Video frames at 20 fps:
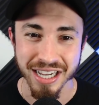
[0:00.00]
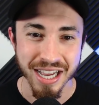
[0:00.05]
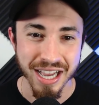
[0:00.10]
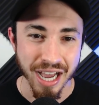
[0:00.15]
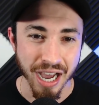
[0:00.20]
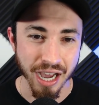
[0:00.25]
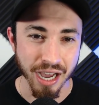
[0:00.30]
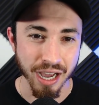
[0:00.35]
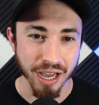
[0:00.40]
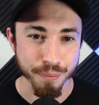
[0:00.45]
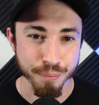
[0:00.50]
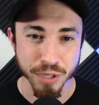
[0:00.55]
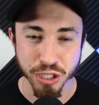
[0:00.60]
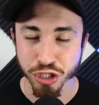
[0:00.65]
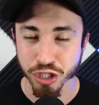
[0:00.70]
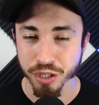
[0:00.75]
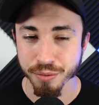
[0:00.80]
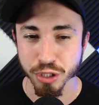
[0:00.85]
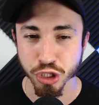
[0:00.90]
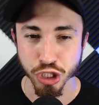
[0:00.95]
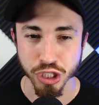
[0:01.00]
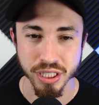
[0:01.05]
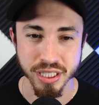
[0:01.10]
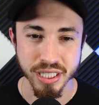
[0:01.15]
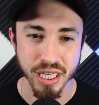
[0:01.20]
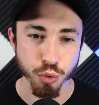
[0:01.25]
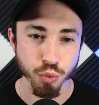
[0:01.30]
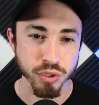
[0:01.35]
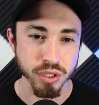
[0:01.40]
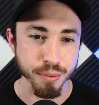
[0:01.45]
uh, Michigan Michigan
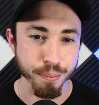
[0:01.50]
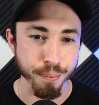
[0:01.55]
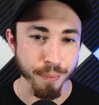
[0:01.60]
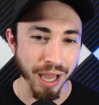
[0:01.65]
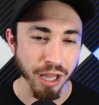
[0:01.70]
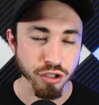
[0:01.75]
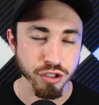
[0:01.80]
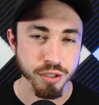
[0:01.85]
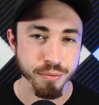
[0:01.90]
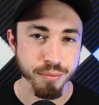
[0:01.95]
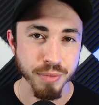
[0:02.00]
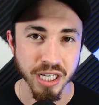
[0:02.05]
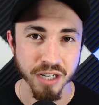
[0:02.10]
State, was Myles Amine